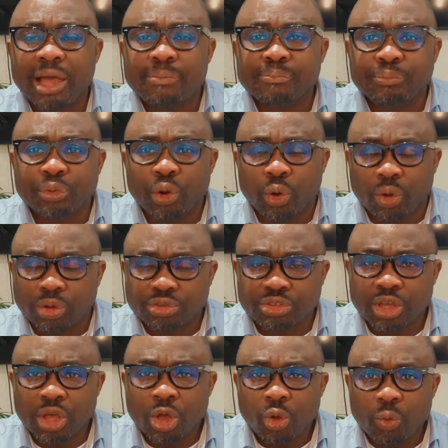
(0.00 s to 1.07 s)
abroad
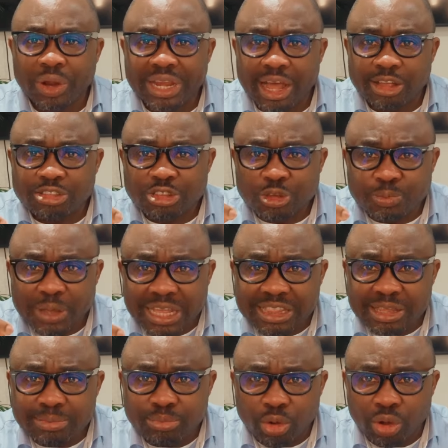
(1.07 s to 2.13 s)
without
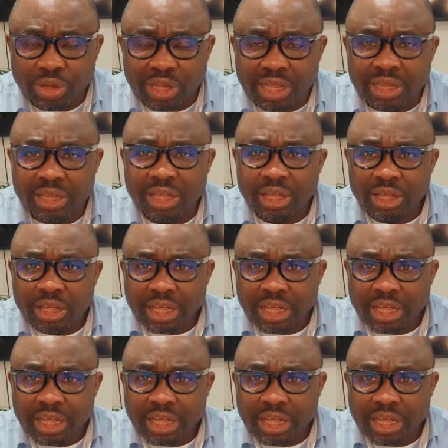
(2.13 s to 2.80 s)
spending money,